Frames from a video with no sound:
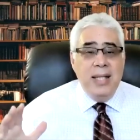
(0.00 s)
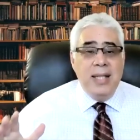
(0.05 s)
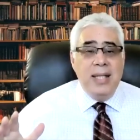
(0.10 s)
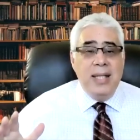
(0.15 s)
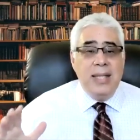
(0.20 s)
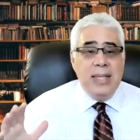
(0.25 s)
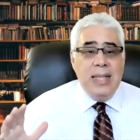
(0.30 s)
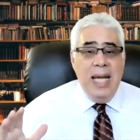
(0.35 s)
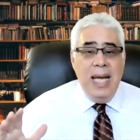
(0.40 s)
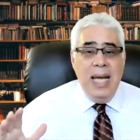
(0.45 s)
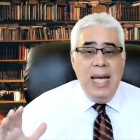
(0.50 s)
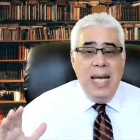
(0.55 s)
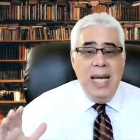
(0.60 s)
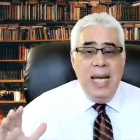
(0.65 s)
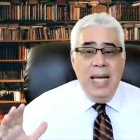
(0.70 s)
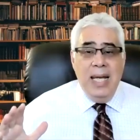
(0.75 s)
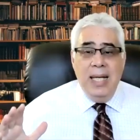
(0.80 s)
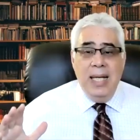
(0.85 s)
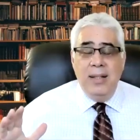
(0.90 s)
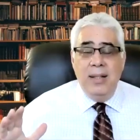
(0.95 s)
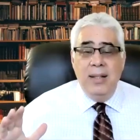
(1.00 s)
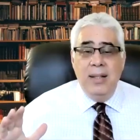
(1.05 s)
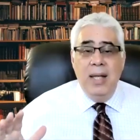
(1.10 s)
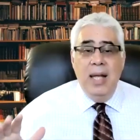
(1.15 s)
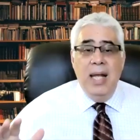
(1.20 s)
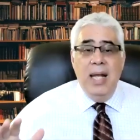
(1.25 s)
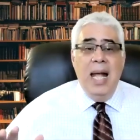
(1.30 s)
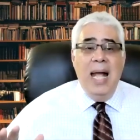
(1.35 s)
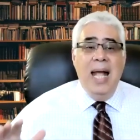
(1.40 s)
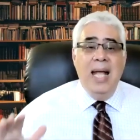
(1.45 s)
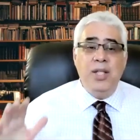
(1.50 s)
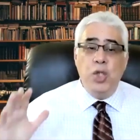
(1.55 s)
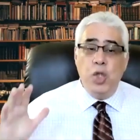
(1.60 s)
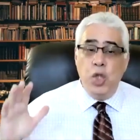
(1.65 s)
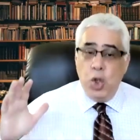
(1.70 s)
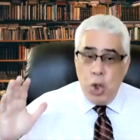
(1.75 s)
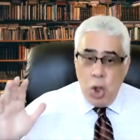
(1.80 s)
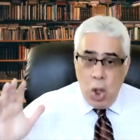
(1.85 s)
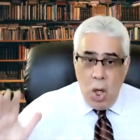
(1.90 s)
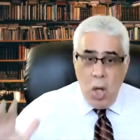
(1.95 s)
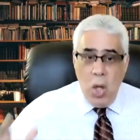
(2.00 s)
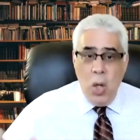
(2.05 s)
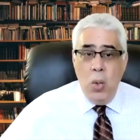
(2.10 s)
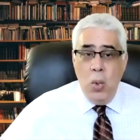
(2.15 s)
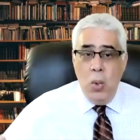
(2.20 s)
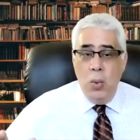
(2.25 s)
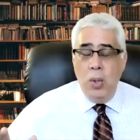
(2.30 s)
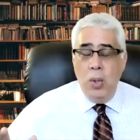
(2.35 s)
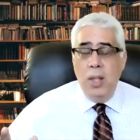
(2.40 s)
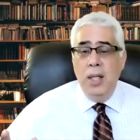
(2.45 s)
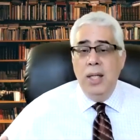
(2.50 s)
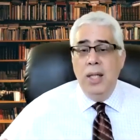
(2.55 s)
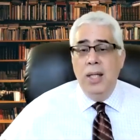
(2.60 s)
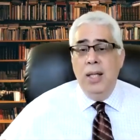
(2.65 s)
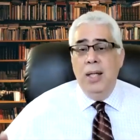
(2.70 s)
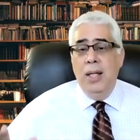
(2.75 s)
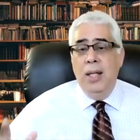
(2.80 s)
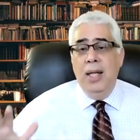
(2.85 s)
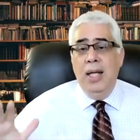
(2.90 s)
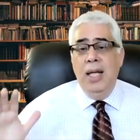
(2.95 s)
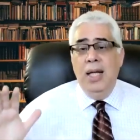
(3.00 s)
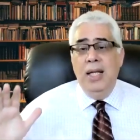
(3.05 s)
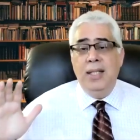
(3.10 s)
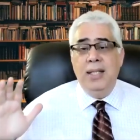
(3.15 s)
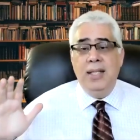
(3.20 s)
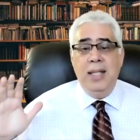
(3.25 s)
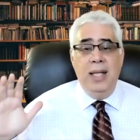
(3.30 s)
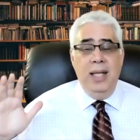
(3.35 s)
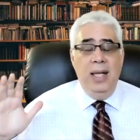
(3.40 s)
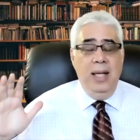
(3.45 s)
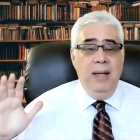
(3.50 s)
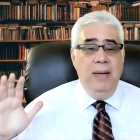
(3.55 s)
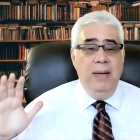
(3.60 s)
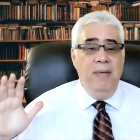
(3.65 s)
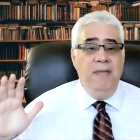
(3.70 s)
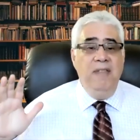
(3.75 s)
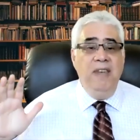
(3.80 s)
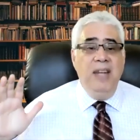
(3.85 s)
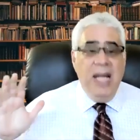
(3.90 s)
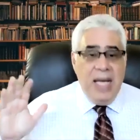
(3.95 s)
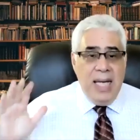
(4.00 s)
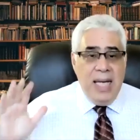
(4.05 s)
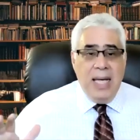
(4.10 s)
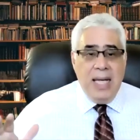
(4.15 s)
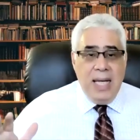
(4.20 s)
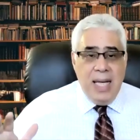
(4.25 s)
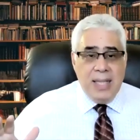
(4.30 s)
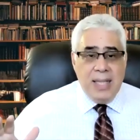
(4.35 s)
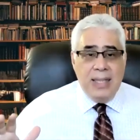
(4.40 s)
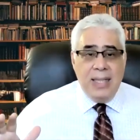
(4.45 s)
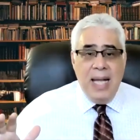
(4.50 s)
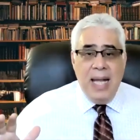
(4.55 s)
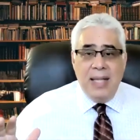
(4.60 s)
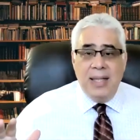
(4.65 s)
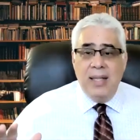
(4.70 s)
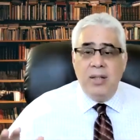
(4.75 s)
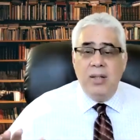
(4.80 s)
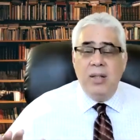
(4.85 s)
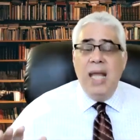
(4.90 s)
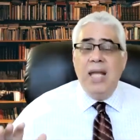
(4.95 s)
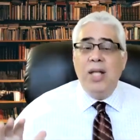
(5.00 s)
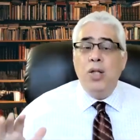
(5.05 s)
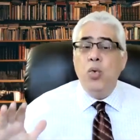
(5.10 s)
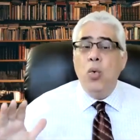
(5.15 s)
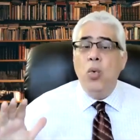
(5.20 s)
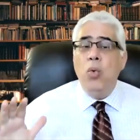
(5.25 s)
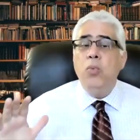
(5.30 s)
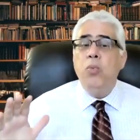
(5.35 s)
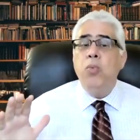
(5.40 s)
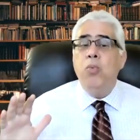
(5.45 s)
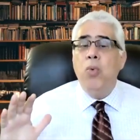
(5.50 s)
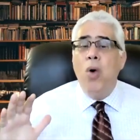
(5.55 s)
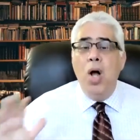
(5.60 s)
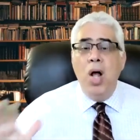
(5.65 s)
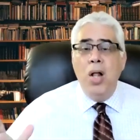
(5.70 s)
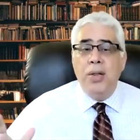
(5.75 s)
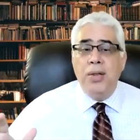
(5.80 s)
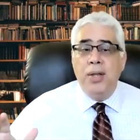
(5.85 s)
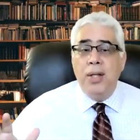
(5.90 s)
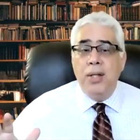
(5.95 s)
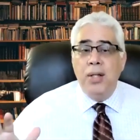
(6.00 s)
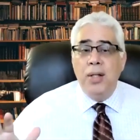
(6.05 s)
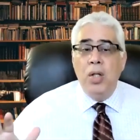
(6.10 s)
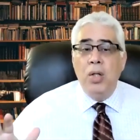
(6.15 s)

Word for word: States has shown his uh, willingness that they don't want